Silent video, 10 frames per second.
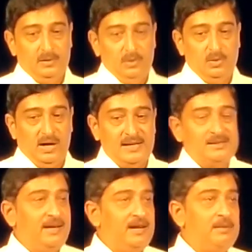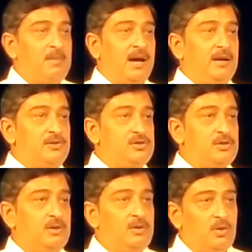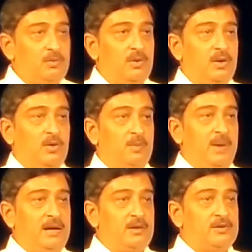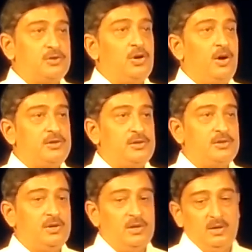Through class-leading mileage, low maintenance costs,